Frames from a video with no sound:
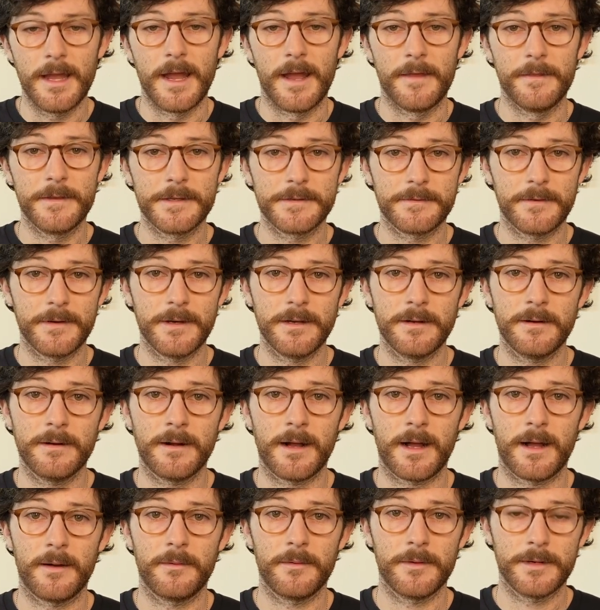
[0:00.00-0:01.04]
In this video,
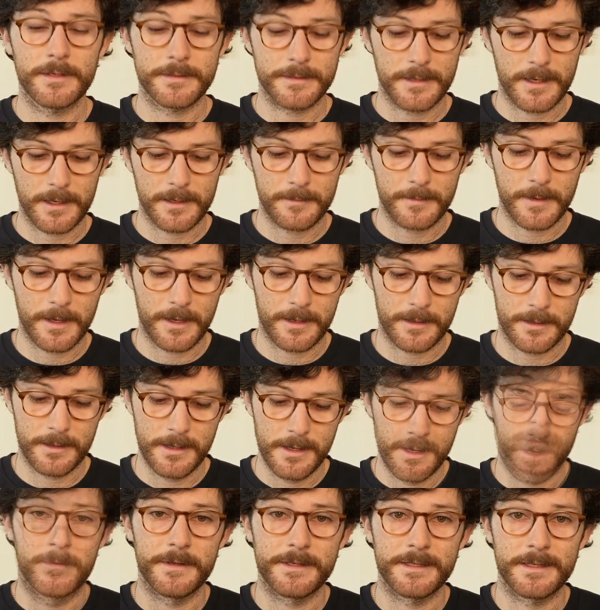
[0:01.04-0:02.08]
I want to talk
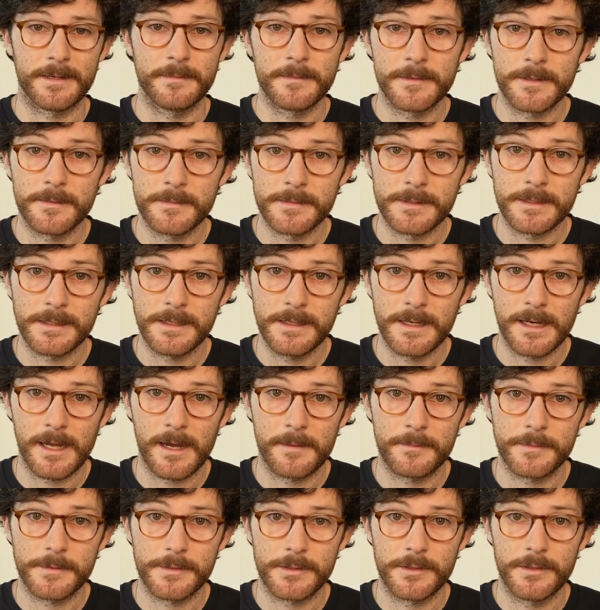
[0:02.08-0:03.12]
about the symptoms leading
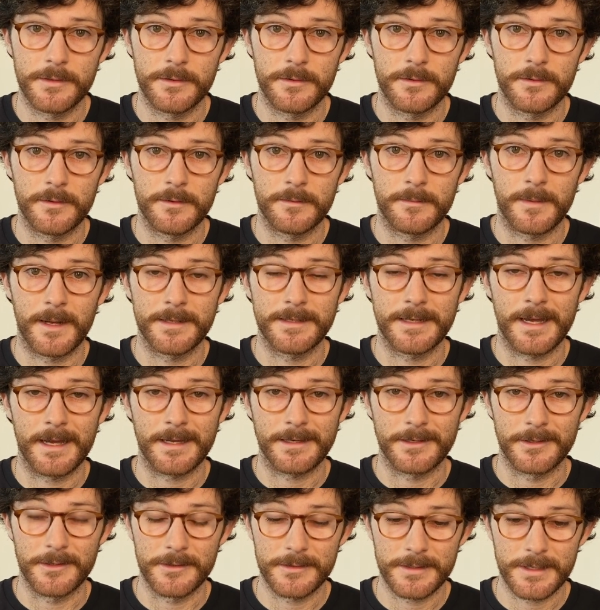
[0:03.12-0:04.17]
up to my
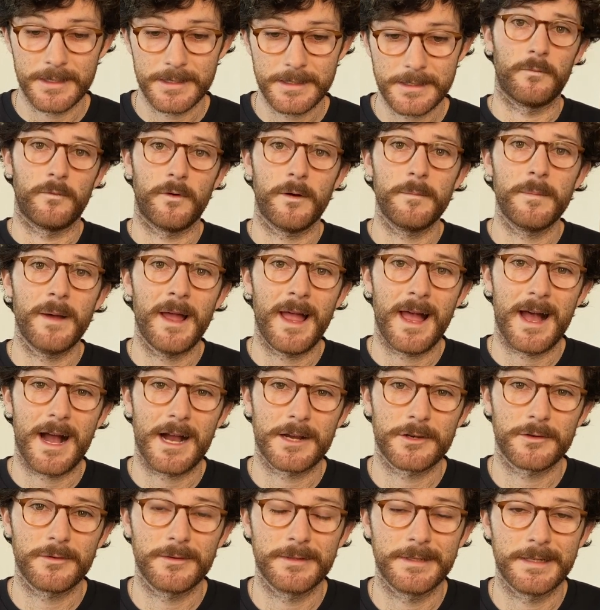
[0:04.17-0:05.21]
diagnosis, what my
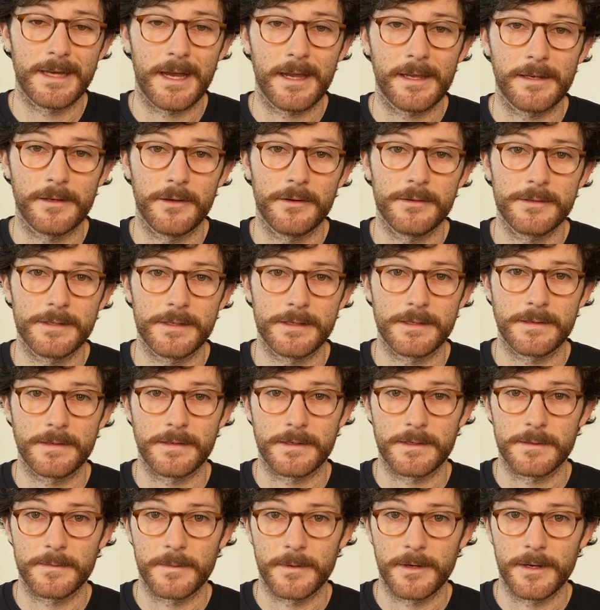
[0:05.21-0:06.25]
actual diagnosis
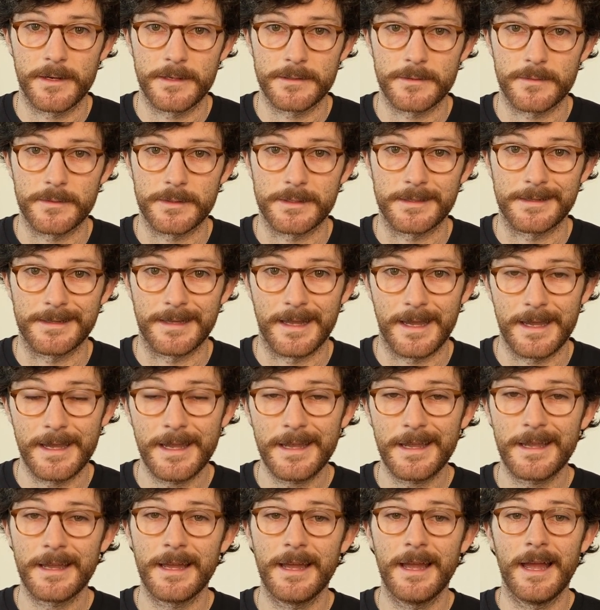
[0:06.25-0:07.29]
experience was
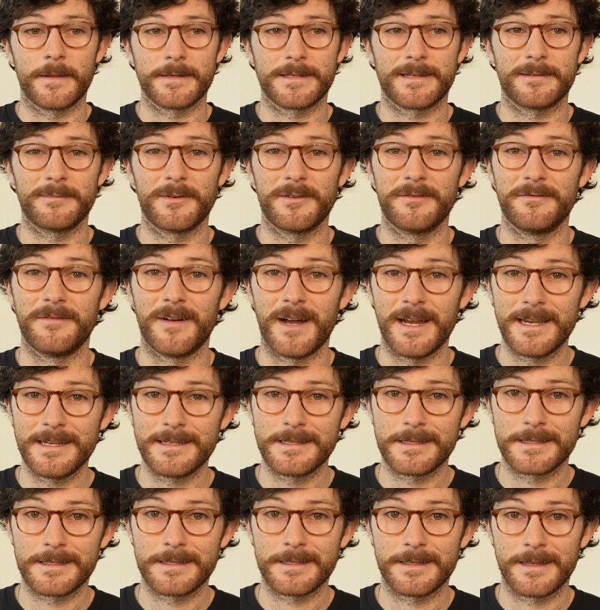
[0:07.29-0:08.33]
like, some
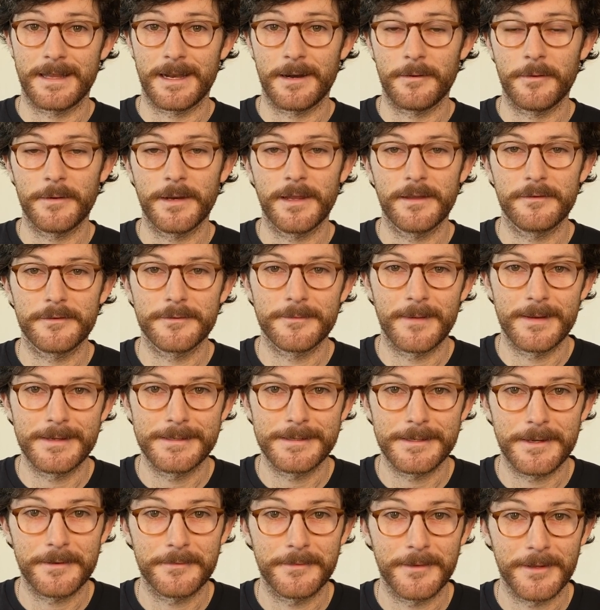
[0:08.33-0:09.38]
advice that I would give to
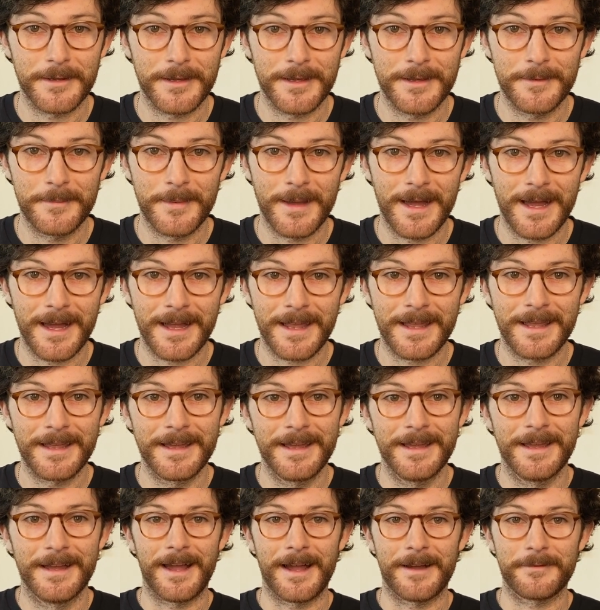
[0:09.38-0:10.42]
myself looking back
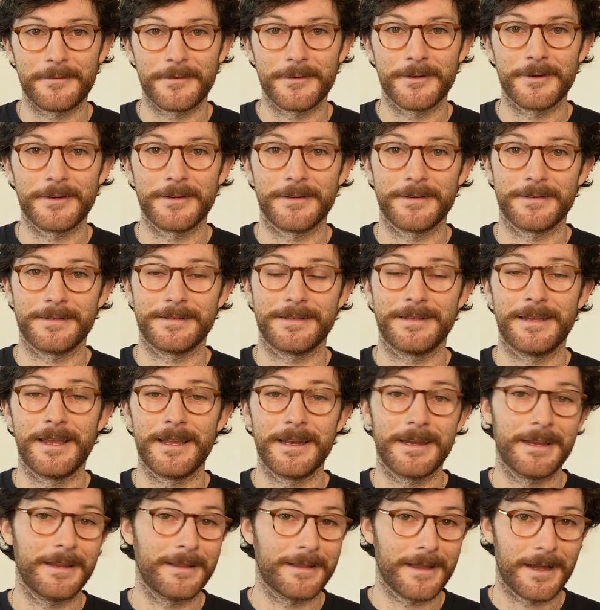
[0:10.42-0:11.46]
after
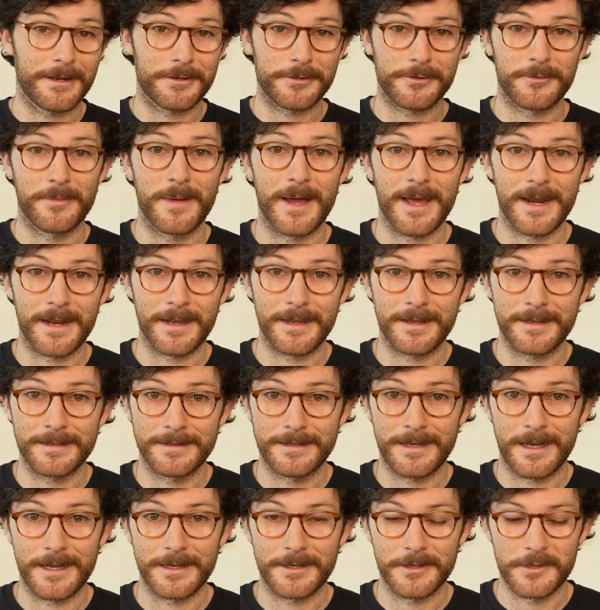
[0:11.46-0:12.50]
getting that traumatic
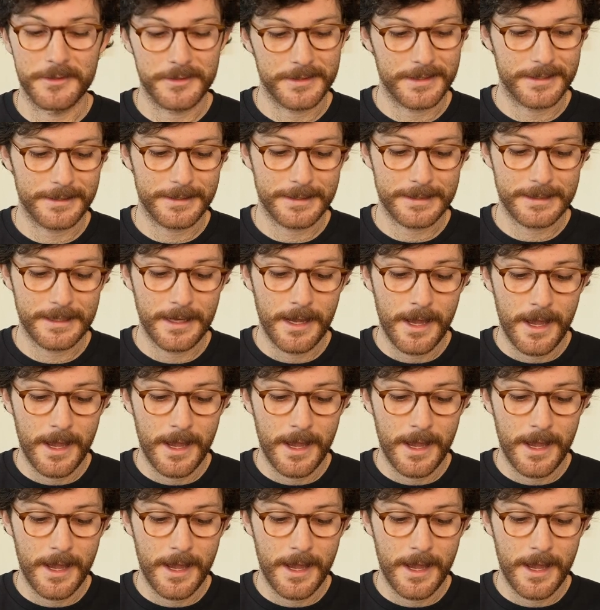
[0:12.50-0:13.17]
diagnosis,